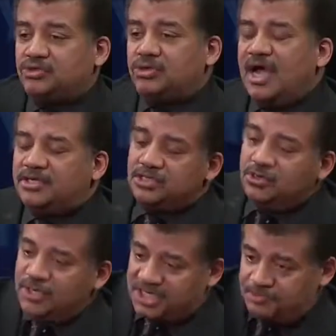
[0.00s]
who tried to
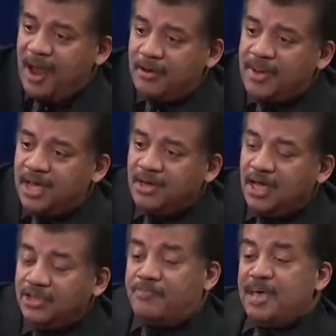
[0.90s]
do an experiment.
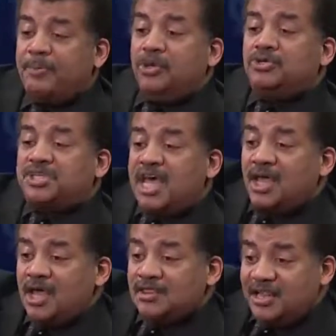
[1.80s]
There are people who say
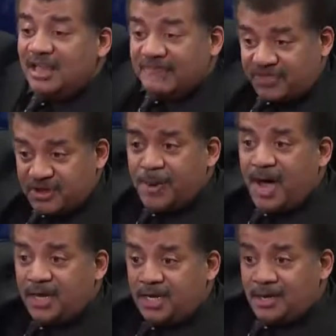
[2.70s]
they left their
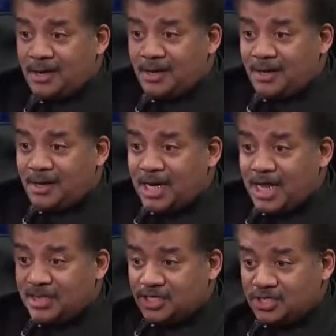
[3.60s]
body,
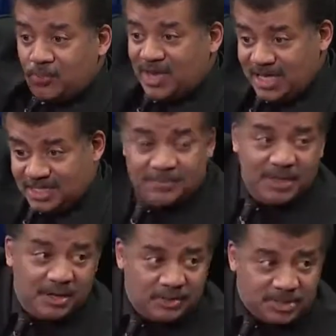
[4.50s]
and they saw, we got some
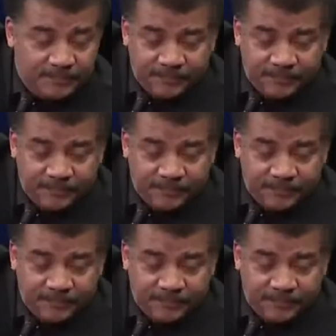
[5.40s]
of those?